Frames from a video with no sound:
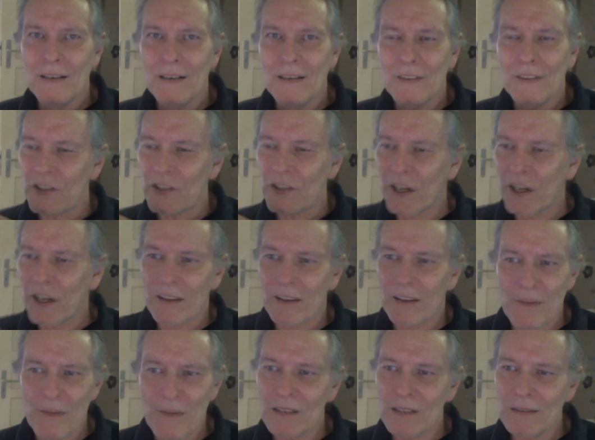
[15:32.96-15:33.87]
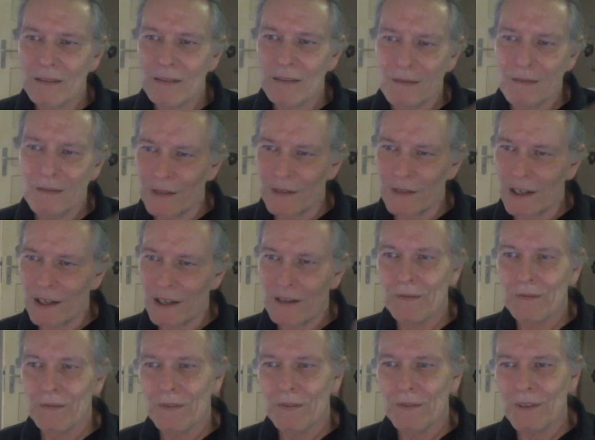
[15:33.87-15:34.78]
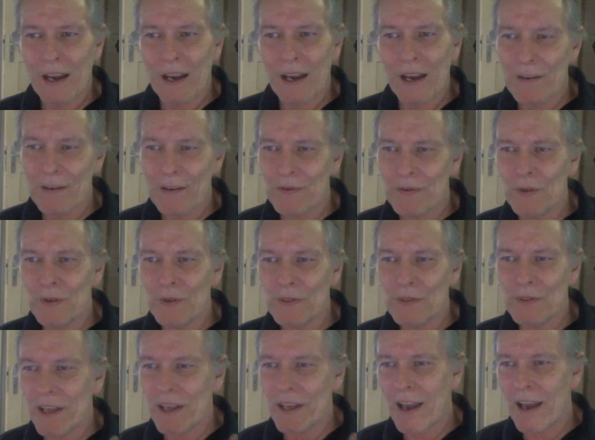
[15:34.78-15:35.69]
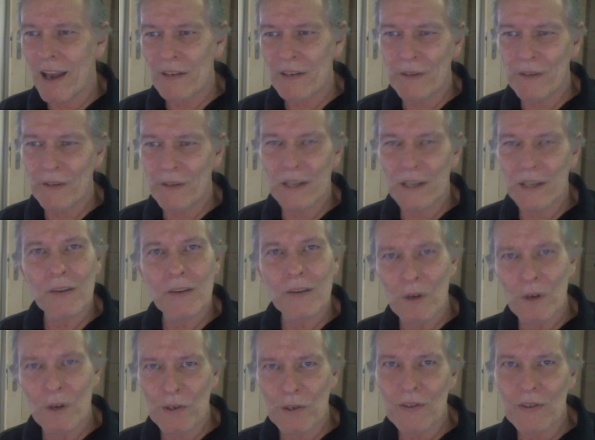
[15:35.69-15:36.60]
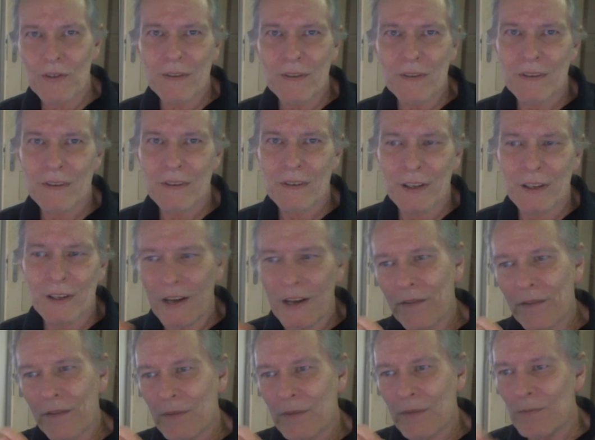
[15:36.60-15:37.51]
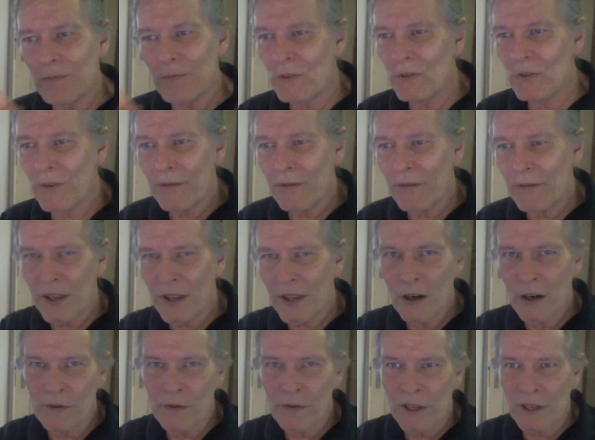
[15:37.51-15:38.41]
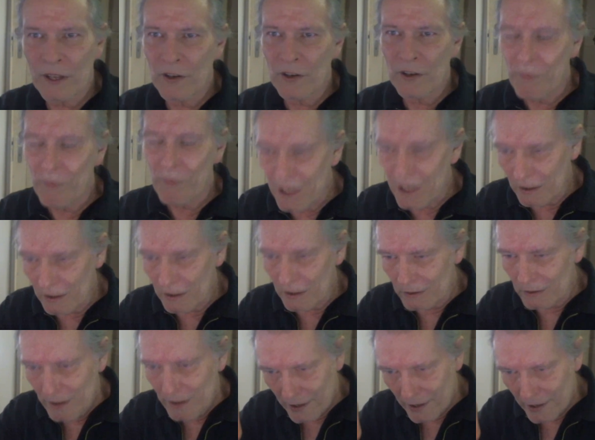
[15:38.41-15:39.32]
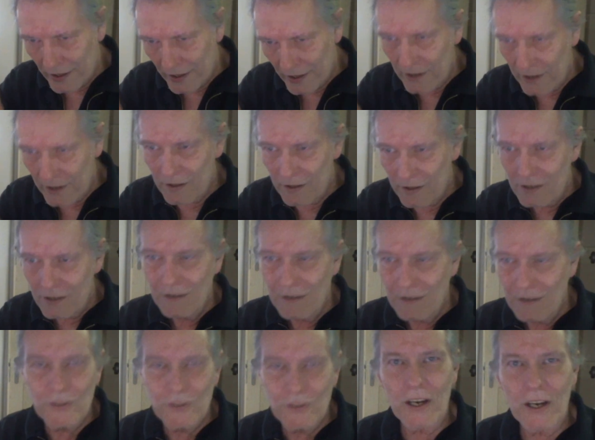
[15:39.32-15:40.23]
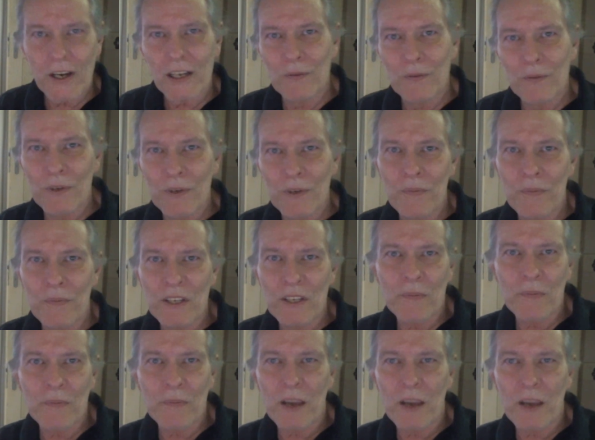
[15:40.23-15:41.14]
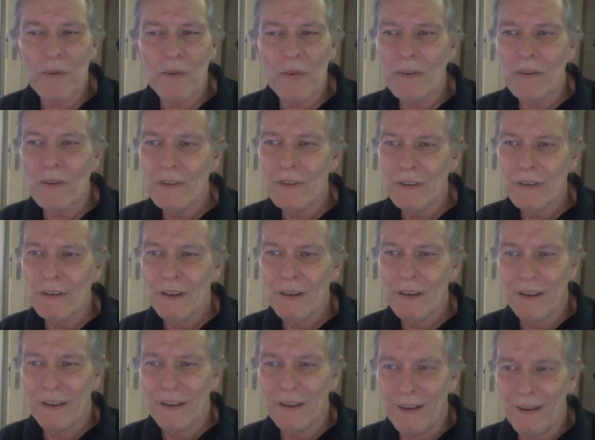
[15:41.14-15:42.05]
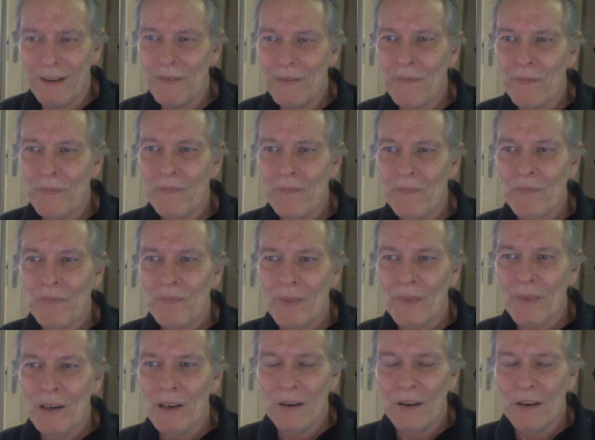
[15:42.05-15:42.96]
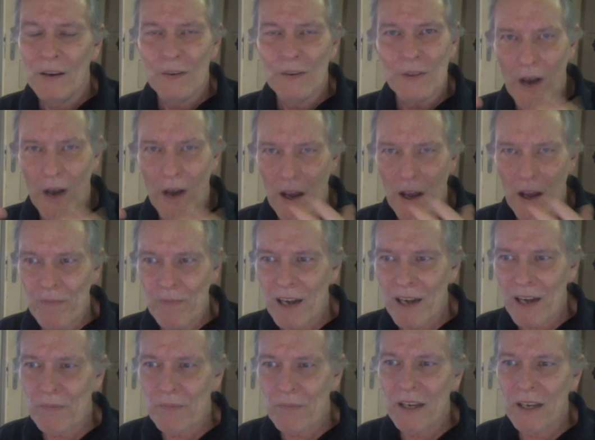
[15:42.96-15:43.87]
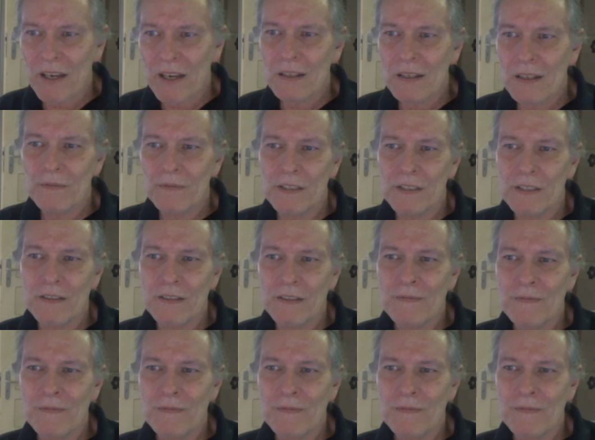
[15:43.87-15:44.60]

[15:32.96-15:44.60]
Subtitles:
To check the middle, well, you have to deactivate the motors, and then you have to move everything over there in the middle, and then check it with a piece of paper. Yeah. With the automatic bed leveling,